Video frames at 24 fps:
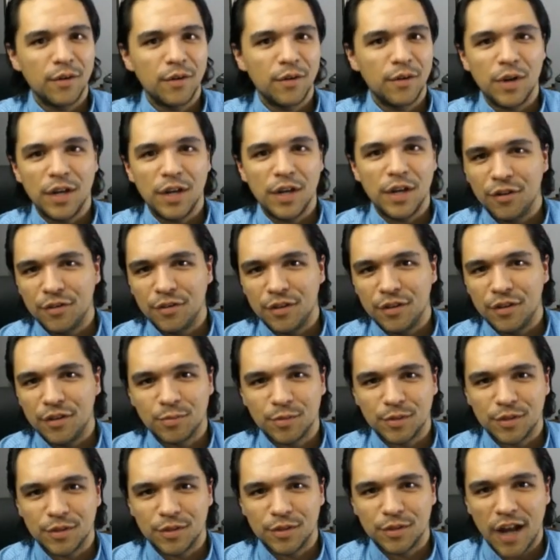We knew this
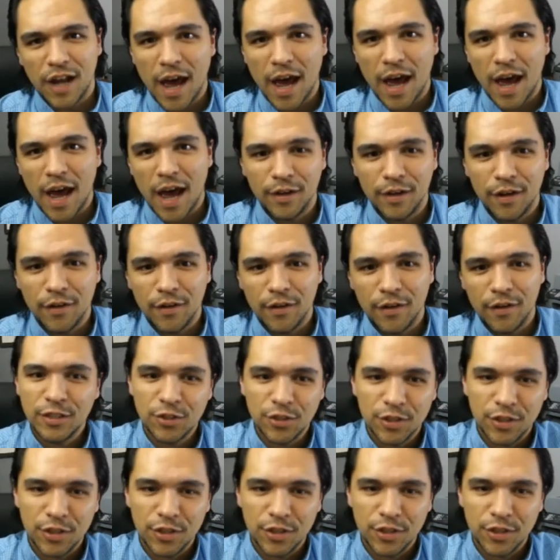was going to happen
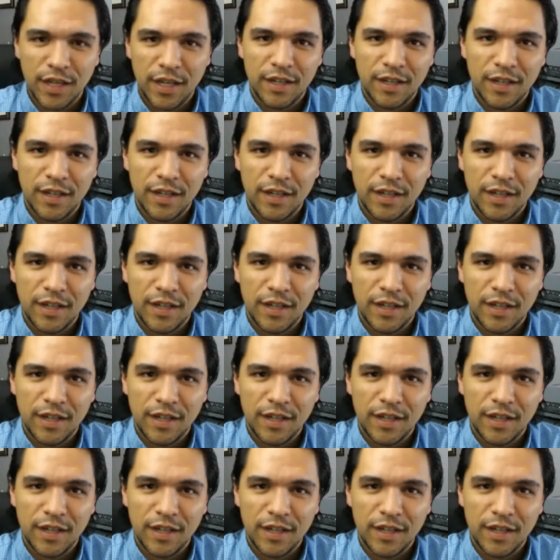eventually.